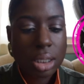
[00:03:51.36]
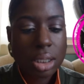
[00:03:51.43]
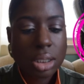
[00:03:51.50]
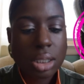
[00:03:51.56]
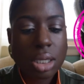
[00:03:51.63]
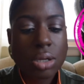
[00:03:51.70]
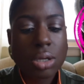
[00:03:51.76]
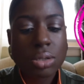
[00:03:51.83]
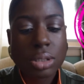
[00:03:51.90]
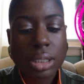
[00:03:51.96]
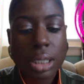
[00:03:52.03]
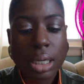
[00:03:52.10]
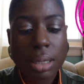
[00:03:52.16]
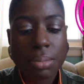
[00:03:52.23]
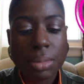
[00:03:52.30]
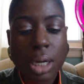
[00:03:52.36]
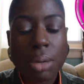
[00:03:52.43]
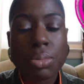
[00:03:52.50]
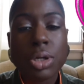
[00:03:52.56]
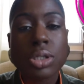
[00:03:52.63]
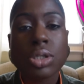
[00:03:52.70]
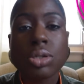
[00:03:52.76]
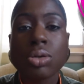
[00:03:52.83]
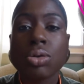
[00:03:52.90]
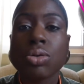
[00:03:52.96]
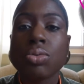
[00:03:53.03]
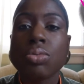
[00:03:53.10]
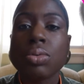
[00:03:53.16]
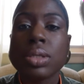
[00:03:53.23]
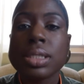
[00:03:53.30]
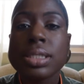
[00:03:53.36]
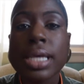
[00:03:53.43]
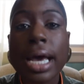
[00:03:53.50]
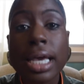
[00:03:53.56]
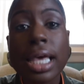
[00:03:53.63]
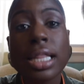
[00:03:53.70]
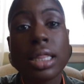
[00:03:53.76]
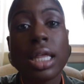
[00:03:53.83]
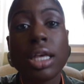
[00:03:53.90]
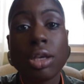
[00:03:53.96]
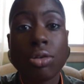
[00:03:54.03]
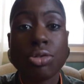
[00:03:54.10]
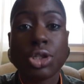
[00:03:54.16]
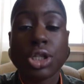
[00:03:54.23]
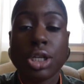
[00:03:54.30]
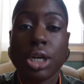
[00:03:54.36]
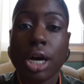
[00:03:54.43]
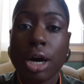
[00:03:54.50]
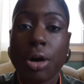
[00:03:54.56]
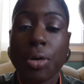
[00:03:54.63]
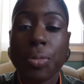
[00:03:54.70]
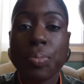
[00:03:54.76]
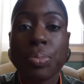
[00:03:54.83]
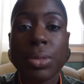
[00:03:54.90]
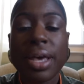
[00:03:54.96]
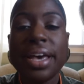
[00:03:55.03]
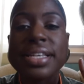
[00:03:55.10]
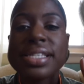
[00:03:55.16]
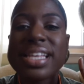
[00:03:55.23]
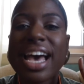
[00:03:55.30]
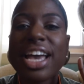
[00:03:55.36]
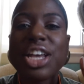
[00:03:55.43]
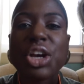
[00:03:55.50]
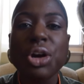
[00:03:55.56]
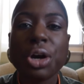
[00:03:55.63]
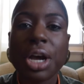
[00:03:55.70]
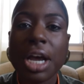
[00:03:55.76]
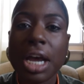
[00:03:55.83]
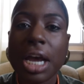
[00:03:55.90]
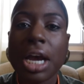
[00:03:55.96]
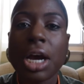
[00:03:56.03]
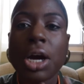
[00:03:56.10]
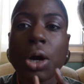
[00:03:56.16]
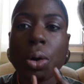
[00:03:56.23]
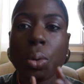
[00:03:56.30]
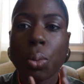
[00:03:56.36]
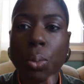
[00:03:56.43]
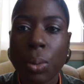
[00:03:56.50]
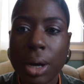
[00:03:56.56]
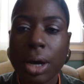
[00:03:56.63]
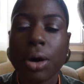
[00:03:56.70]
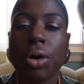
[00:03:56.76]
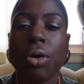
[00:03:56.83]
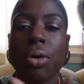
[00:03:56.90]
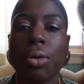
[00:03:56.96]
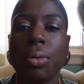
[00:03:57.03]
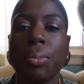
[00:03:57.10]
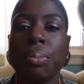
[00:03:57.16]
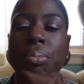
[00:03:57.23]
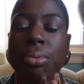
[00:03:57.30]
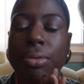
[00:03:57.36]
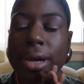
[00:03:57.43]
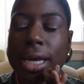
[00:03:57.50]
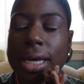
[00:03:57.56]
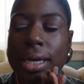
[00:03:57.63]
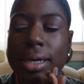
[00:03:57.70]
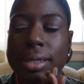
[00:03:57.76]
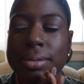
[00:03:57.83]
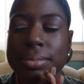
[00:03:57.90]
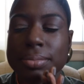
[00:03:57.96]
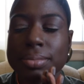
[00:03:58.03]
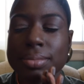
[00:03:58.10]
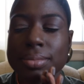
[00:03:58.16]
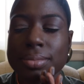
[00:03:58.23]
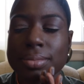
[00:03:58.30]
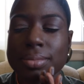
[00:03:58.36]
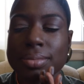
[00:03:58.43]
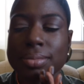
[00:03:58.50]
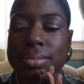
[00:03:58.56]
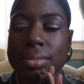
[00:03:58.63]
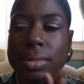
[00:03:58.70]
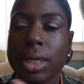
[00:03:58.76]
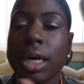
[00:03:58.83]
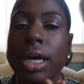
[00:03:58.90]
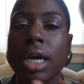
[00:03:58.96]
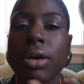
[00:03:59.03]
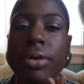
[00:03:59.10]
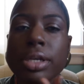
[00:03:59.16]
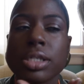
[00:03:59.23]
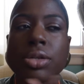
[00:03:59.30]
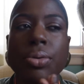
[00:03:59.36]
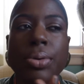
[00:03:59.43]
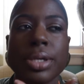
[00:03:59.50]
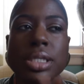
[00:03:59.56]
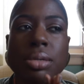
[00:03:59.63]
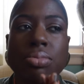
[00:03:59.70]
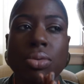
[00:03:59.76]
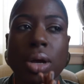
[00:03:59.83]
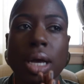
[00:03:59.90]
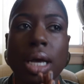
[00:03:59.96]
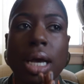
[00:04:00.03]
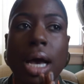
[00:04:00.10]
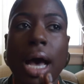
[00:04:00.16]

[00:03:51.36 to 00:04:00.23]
So tip number 2, second thing you should know is that your hair will break. Your hair is going to break.